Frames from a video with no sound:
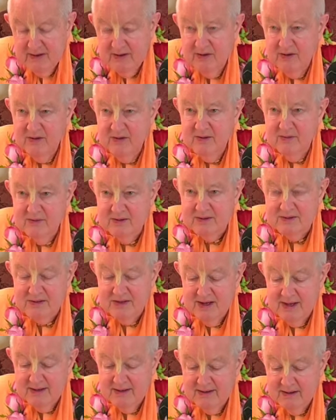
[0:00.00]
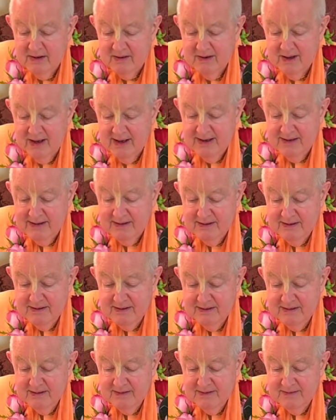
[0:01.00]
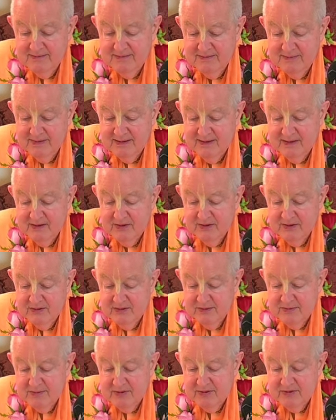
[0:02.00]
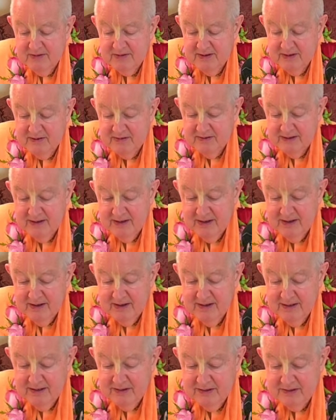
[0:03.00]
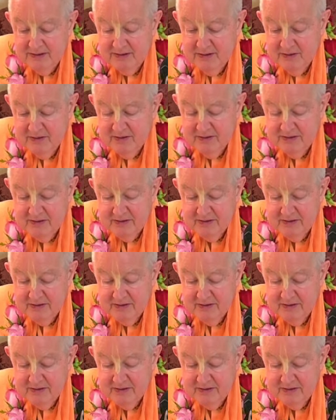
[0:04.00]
What's that? Narayan, the personality Godhead, is known as